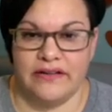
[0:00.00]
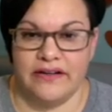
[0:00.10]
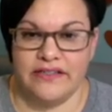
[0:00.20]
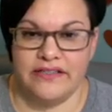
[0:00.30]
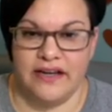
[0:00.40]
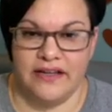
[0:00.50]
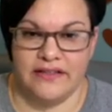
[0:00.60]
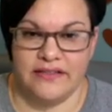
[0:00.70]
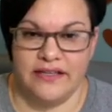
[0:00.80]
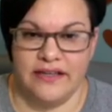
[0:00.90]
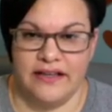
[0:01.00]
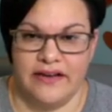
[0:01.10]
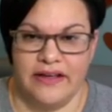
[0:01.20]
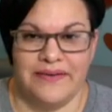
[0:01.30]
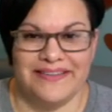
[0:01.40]
There's Teddy. See, now
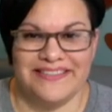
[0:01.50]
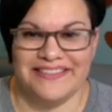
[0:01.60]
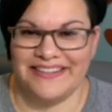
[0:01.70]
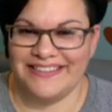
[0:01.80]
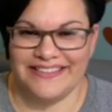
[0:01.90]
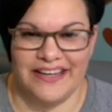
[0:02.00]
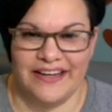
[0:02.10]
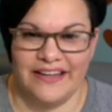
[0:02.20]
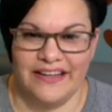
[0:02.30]
he wants to go outside.